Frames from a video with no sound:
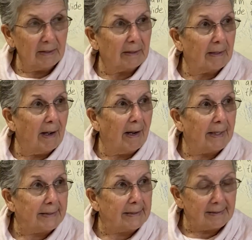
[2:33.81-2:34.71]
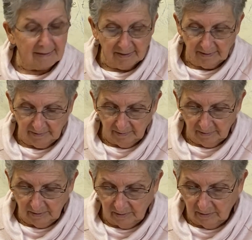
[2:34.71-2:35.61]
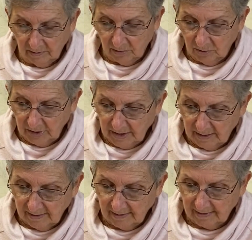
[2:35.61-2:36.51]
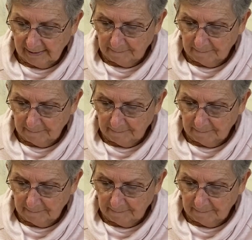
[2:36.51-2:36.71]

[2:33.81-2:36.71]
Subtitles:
kindness, goodness